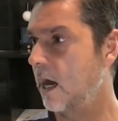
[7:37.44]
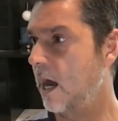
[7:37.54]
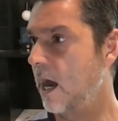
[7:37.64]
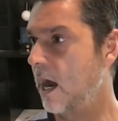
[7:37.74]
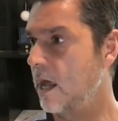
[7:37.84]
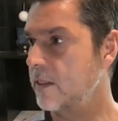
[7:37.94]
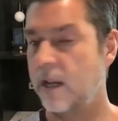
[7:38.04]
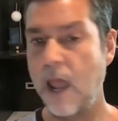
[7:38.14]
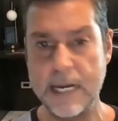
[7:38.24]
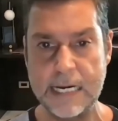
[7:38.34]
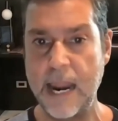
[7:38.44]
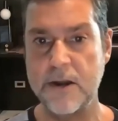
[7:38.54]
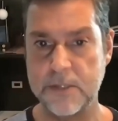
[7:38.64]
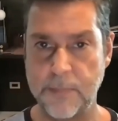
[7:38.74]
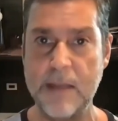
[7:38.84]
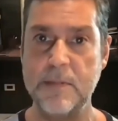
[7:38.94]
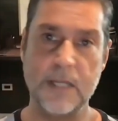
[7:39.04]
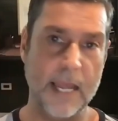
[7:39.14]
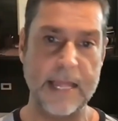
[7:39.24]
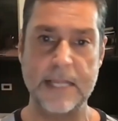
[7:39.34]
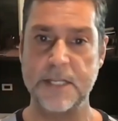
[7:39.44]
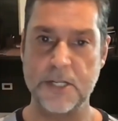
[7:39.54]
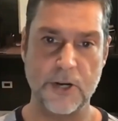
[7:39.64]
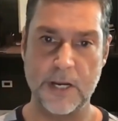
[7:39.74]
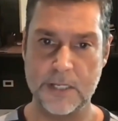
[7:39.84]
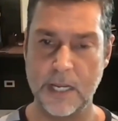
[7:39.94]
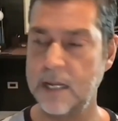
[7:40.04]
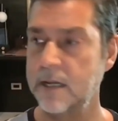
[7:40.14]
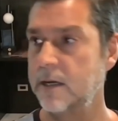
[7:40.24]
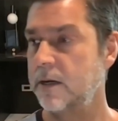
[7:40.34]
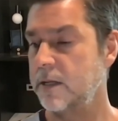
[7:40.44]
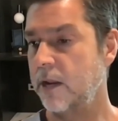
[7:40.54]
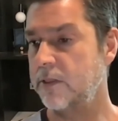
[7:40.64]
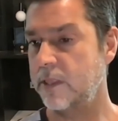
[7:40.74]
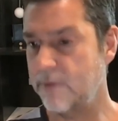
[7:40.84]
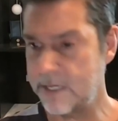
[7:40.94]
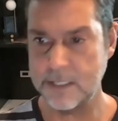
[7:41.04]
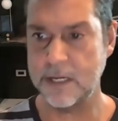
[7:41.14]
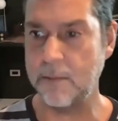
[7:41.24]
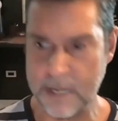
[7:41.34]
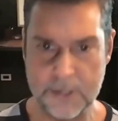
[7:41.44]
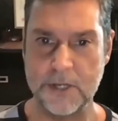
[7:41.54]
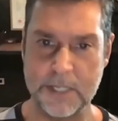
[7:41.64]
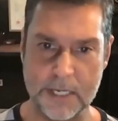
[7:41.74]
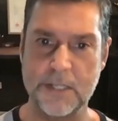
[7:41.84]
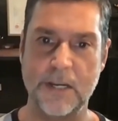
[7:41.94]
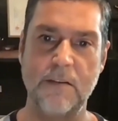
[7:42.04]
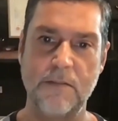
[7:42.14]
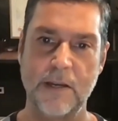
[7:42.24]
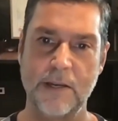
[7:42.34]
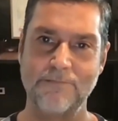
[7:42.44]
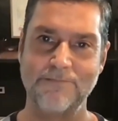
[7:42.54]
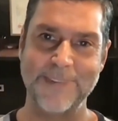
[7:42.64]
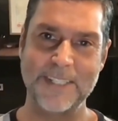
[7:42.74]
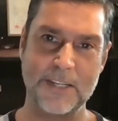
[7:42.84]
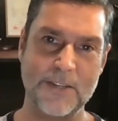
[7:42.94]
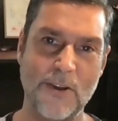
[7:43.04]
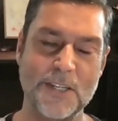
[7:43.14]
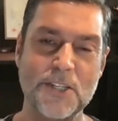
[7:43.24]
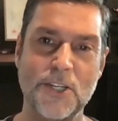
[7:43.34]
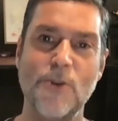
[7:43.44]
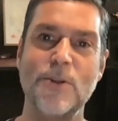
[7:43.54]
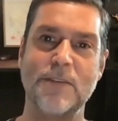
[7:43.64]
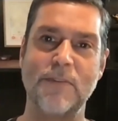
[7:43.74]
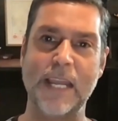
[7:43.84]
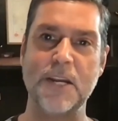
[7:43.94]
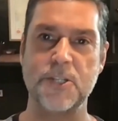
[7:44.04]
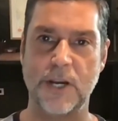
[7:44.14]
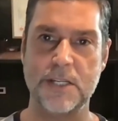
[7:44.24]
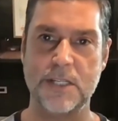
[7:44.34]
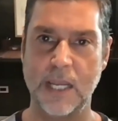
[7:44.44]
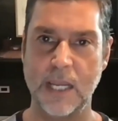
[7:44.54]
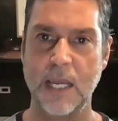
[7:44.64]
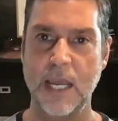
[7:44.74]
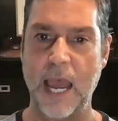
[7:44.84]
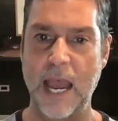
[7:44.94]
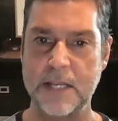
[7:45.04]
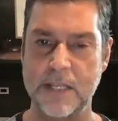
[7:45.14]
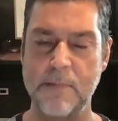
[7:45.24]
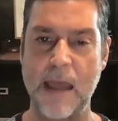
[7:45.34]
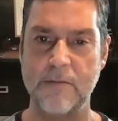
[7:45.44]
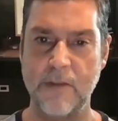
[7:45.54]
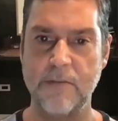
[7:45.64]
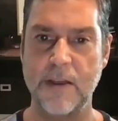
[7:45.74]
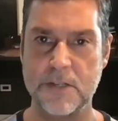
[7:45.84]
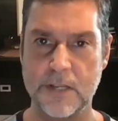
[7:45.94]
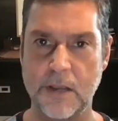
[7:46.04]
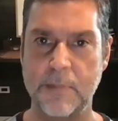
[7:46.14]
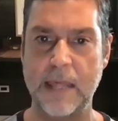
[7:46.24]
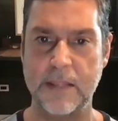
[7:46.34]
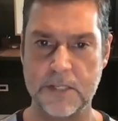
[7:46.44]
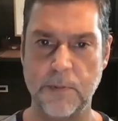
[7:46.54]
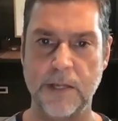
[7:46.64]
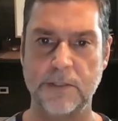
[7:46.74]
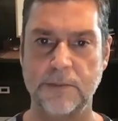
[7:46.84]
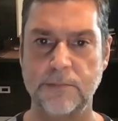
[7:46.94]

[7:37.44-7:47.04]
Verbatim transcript: Uh, the lightning layer is a payments layer. That's interesting. You know, there is some interesting stuff. It's just not as intuitively interesting as the amount of innovation that's coming out of this space.